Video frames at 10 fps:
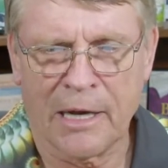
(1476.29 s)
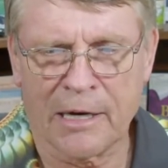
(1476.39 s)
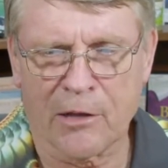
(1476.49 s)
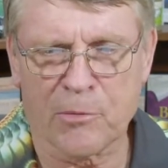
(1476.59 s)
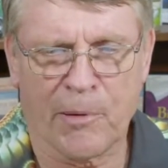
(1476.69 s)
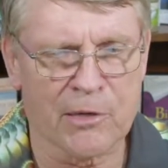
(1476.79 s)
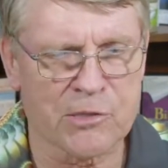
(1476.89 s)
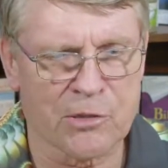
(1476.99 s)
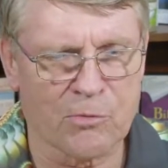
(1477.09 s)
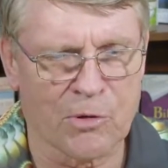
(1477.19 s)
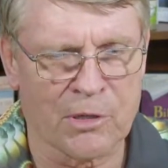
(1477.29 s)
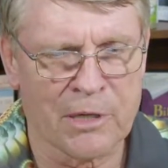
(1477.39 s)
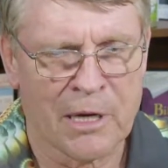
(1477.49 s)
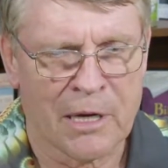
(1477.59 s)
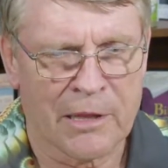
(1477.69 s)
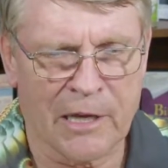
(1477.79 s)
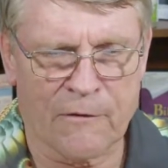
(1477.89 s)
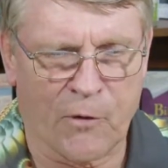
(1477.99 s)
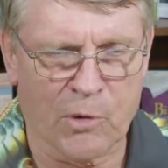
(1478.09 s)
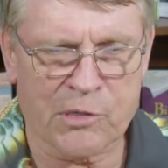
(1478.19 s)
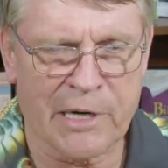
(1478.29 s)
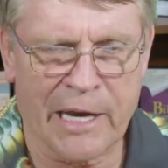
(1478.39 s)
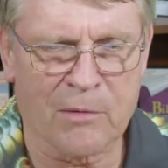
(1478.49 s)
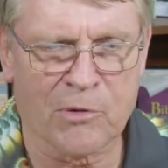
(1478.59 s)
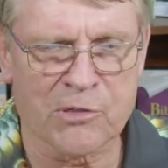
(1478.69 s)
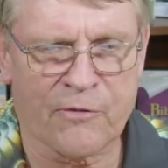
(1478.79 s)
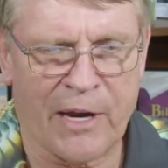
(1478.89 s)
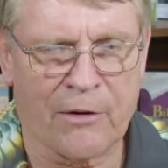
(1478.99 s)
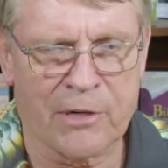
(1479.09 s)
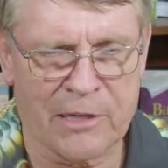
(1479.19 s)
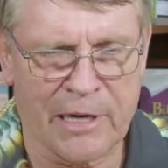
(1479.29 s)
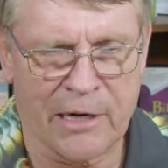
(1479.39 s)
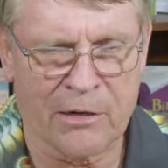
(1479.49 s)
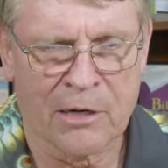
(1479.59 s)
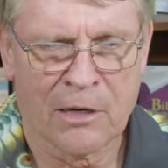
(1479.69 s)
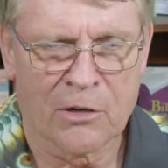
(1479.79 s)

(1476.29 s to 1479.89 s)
and other parts of the world that forced animals found there